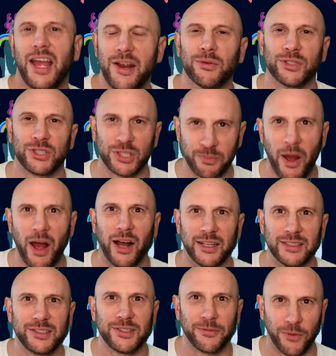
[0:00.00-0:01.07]
a
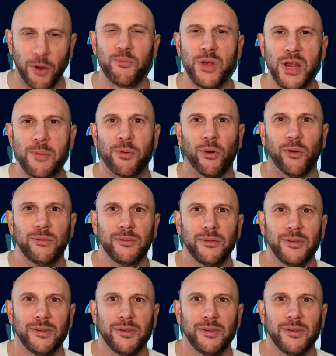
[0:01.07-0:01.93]
response from people